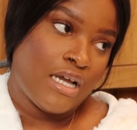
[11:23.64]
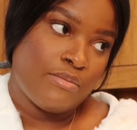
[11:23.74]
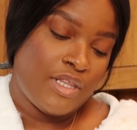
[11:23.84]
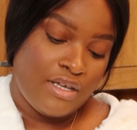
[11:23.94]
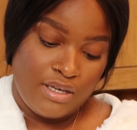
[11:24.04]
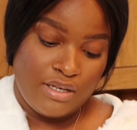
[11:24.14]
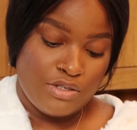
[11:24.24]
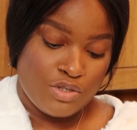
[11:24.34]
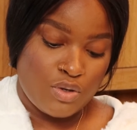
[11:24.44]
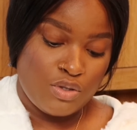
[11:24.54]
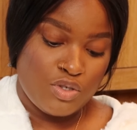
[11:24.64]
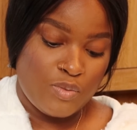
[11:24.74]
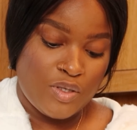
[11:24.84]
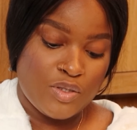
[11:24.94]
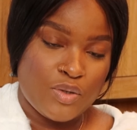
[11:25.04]
i'm thinking it's going to
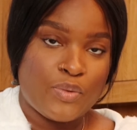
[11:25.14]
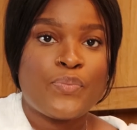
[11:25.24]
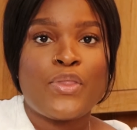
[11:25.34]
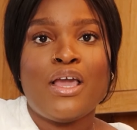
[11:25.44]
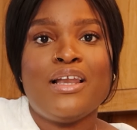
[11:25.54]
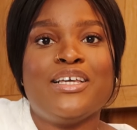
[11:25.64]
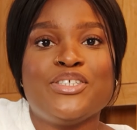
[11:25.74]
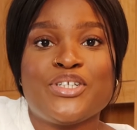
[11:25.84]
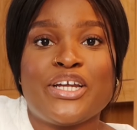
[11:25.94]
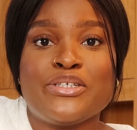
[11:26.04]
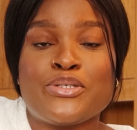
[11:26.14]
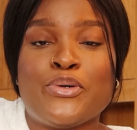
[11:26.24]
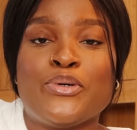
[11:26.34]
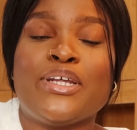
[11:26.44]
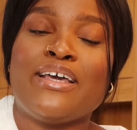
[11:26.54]
be so let's try this
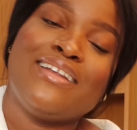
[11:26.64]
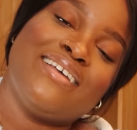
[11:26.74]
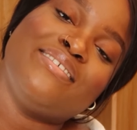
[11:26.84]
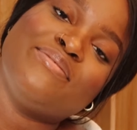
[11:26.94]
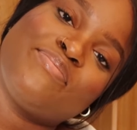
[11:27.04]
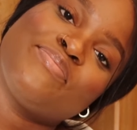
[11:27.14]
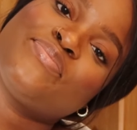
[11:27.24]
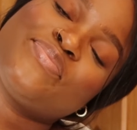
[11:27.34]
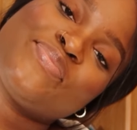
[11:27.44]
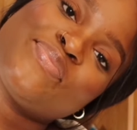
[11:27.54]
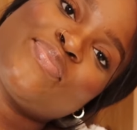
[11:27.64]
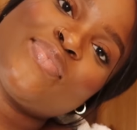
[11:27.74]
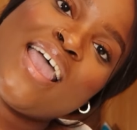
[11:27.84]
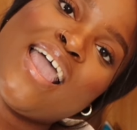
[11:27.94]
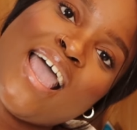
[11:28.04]
on and then
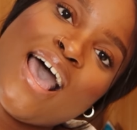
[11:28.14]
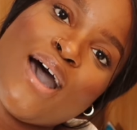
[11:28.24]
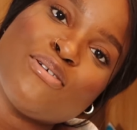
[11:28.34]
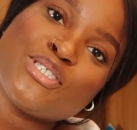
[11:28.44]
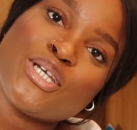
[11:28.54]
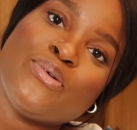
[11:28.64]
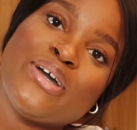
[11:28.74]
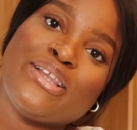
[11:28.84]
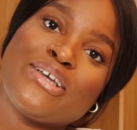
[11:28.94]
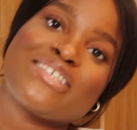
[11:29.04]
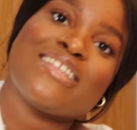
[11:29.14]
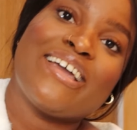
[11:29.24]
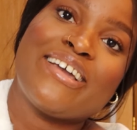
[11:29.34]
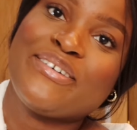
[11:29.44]
i'll show you what it looks like